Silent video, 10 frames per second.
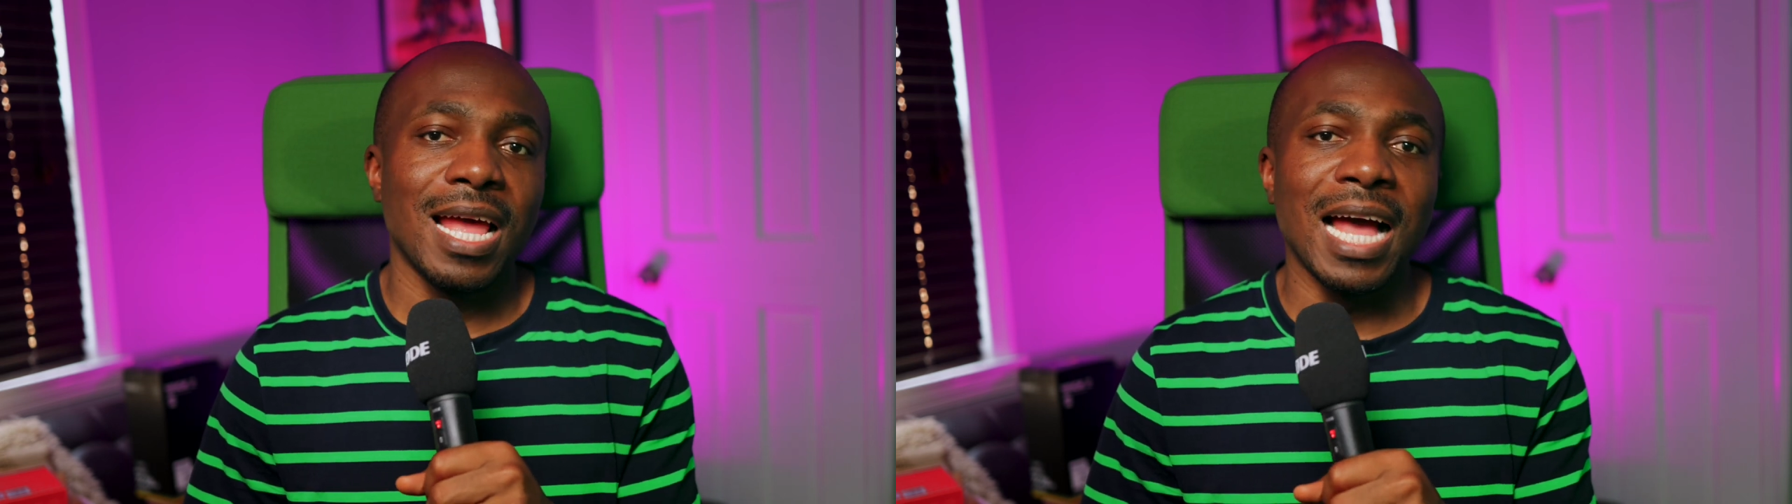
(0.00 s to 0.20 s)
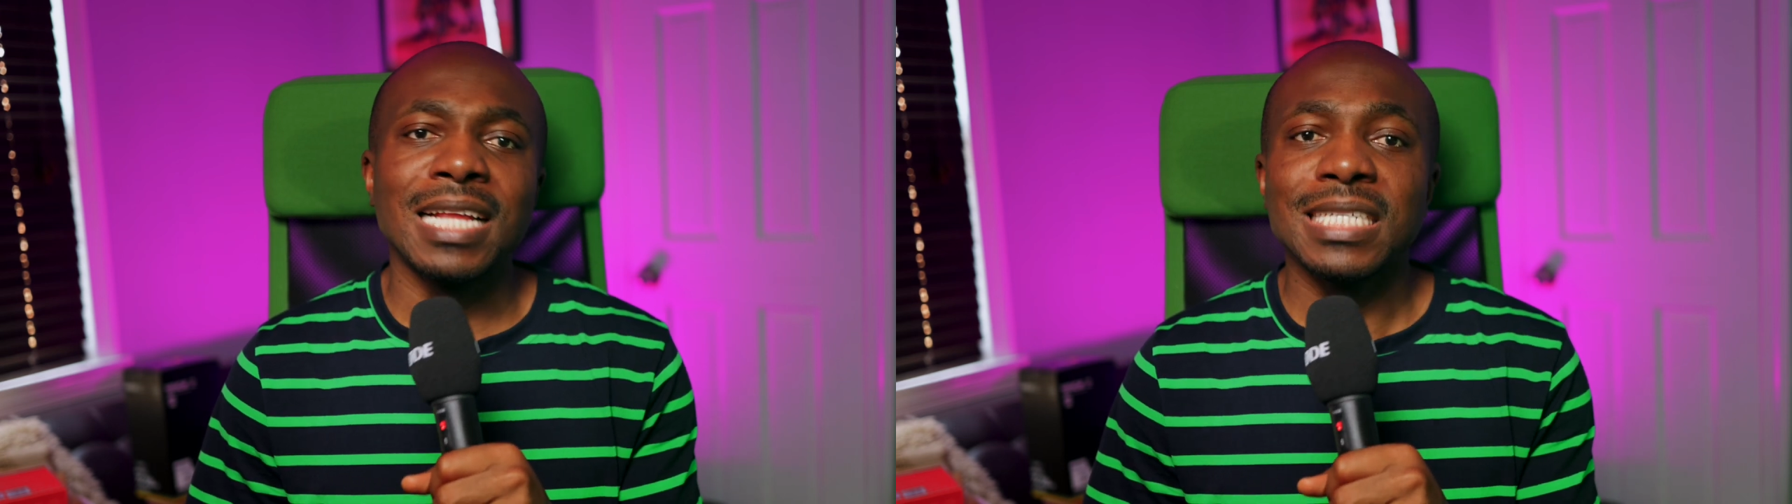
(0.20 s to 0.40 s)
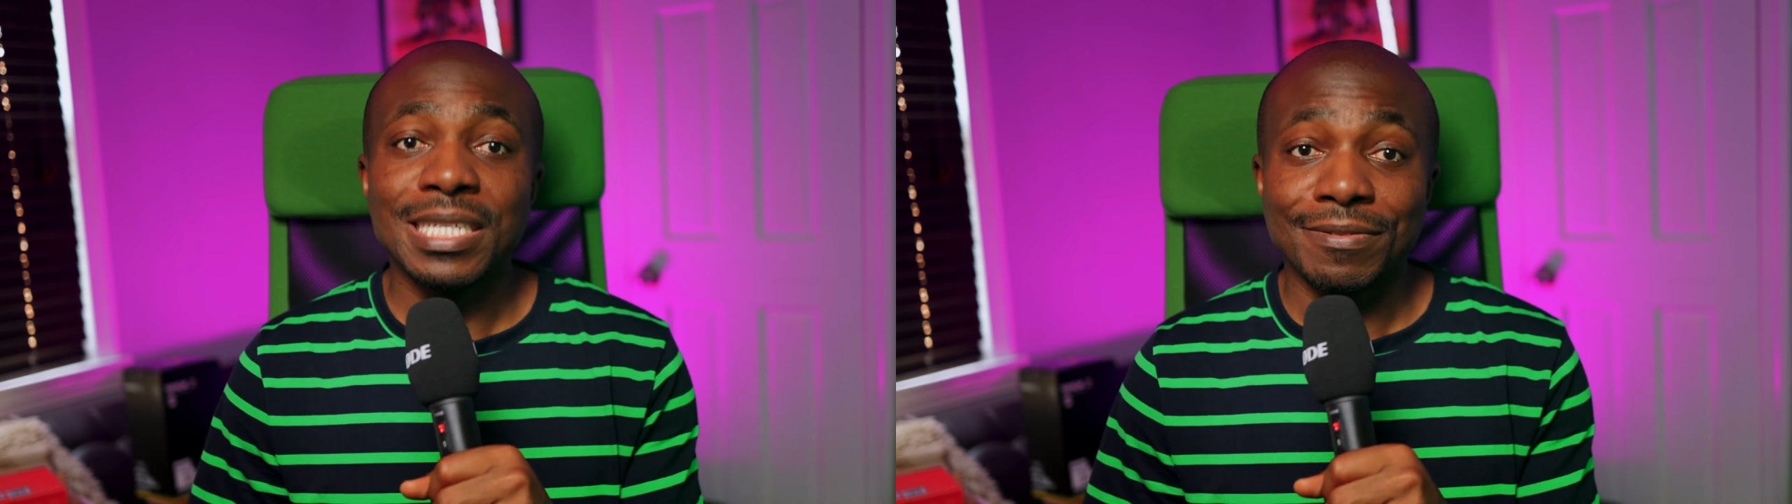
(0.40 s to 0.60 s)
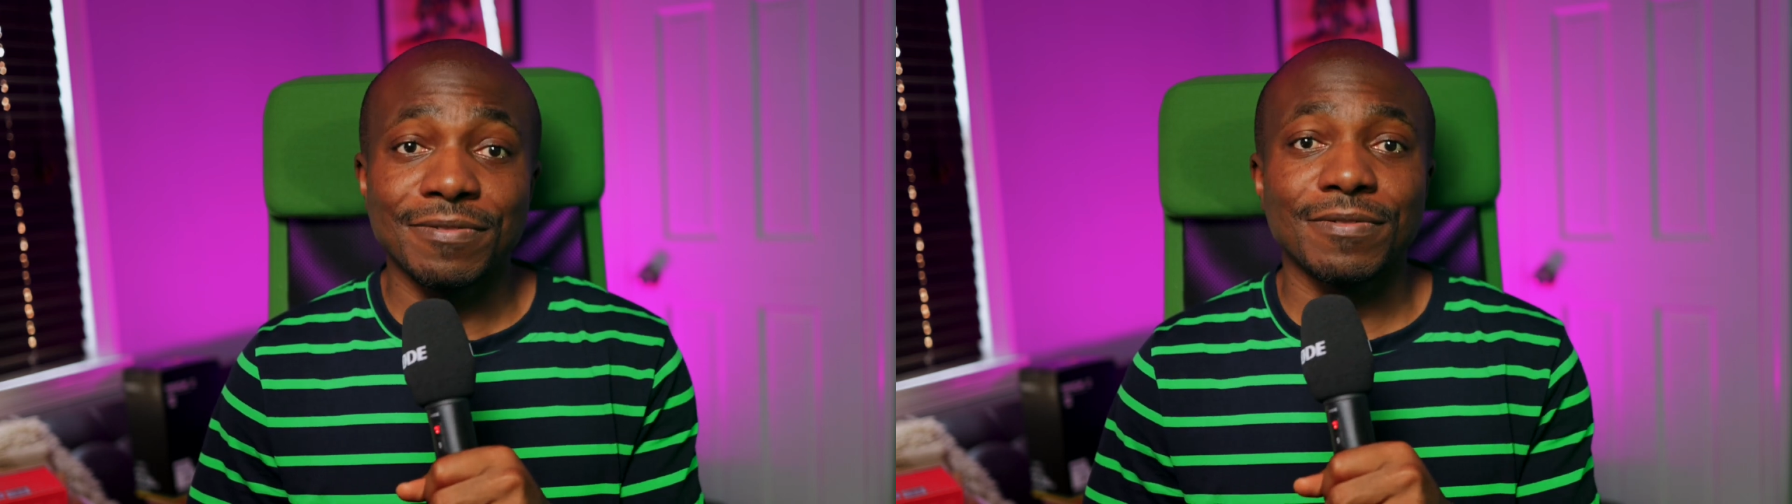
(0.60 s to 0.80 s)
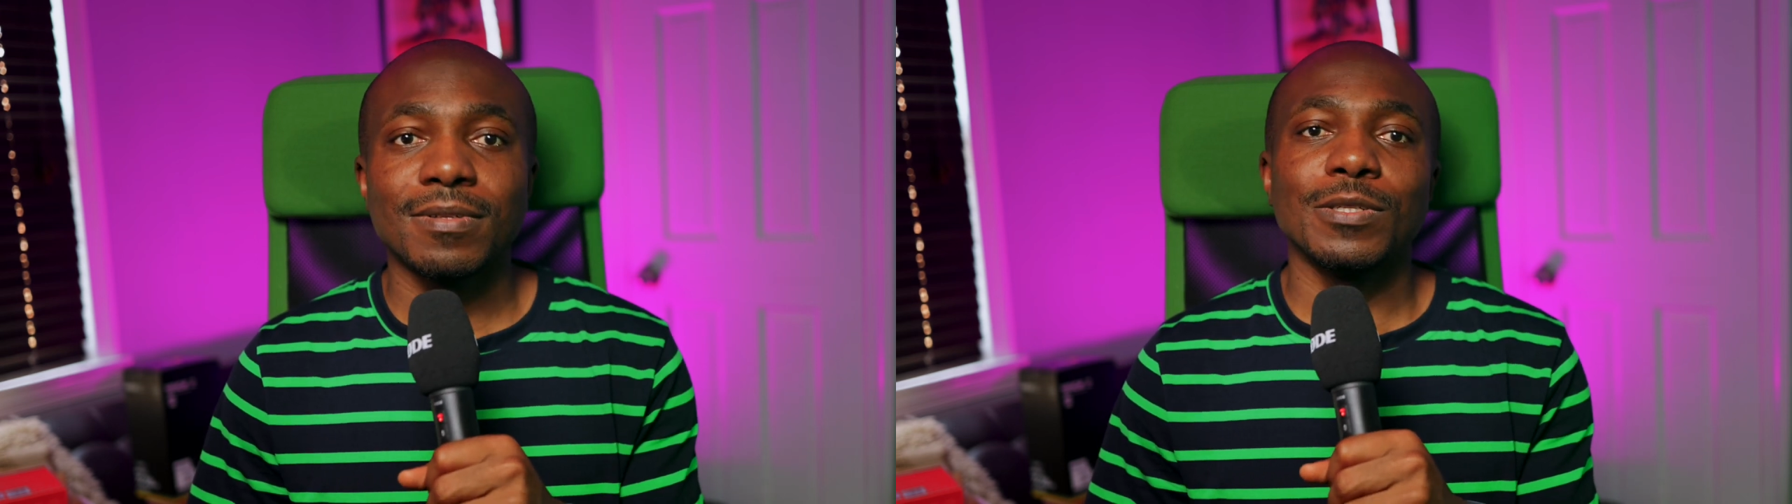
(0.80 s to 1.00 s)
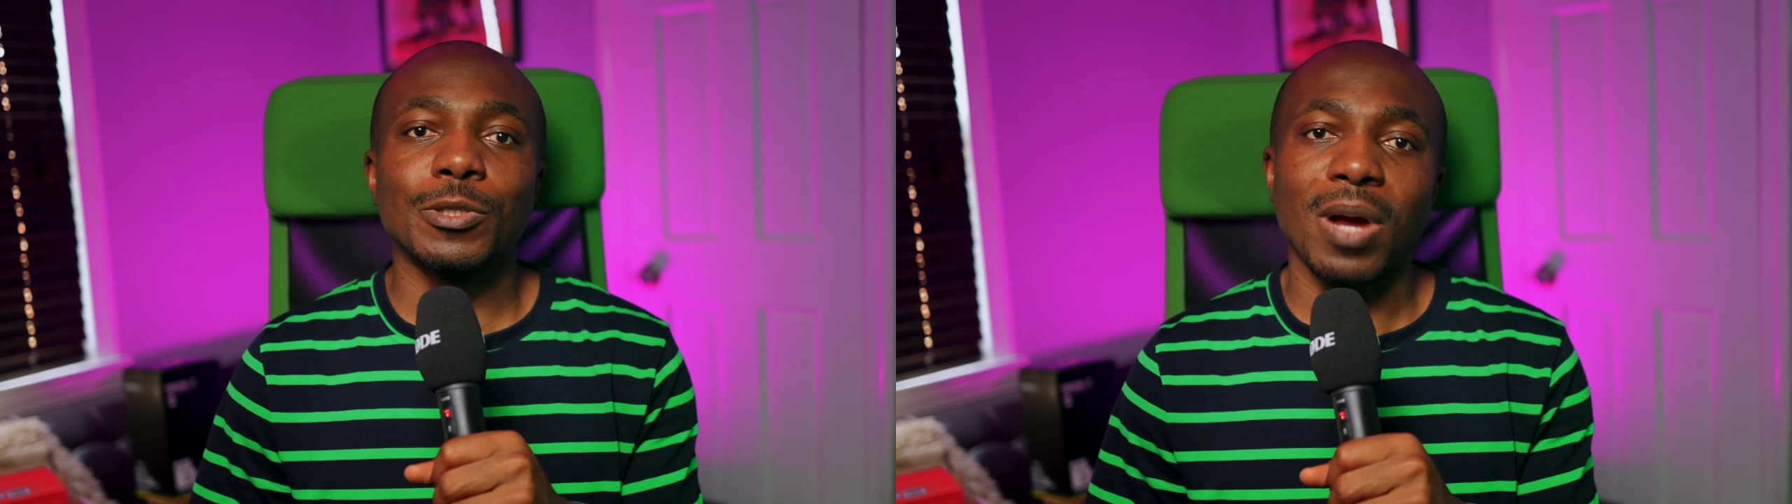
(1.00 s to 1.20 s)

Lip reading: and if you